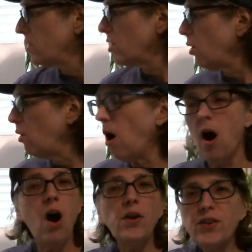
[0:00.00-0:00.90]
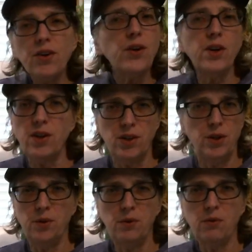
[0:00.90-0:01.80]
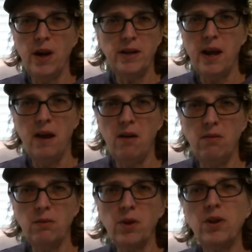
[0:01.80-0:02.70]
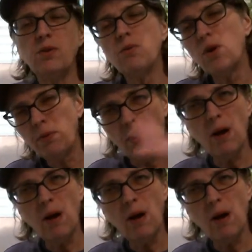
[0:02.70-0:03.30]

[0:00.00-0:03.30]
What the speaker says: So all you're going to do right now, we're going to do word